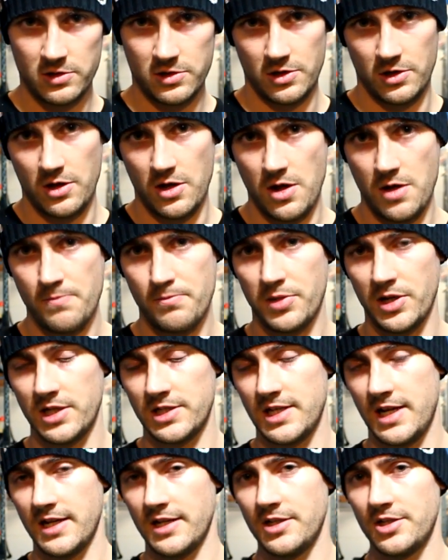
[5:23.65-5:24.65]
So
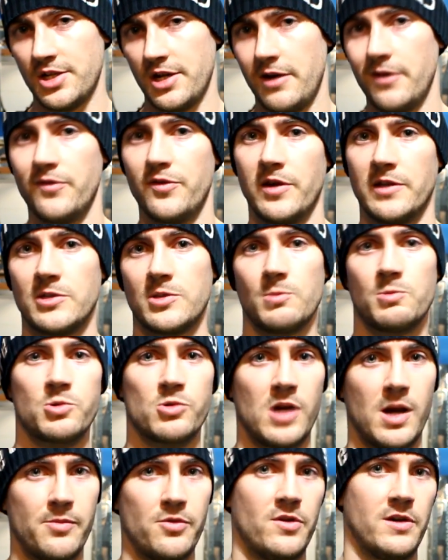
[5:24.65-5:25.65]
please like, share it with friends,
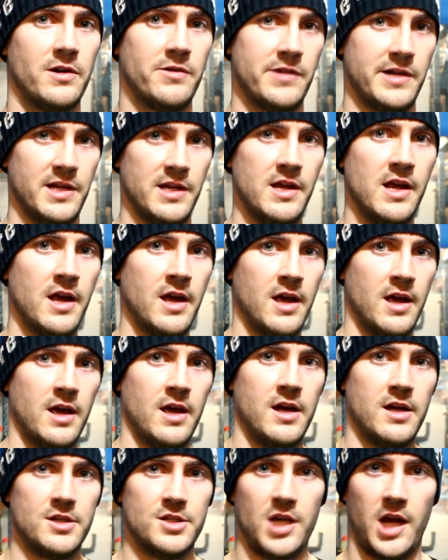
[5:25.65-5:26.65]
subscribe if you're not already,
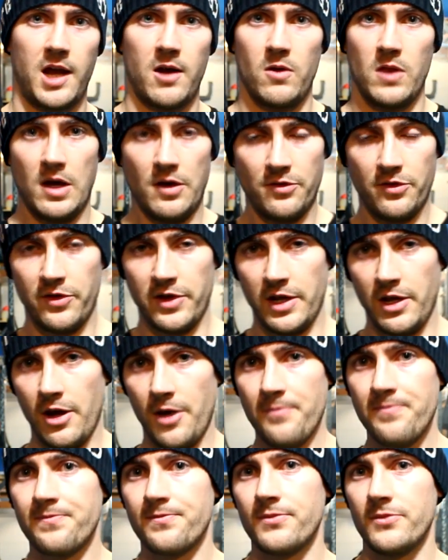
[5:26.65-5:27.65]
and check out that other
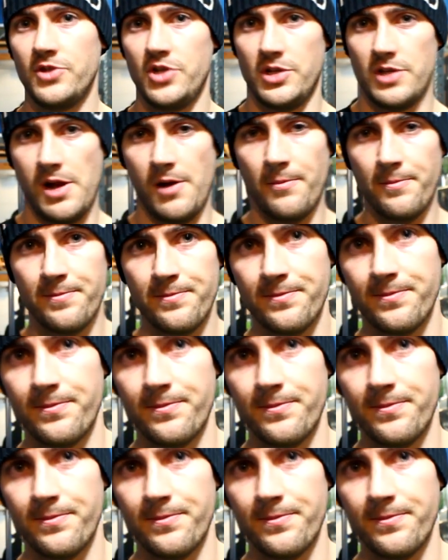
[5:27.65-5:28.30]
video. Cheers now.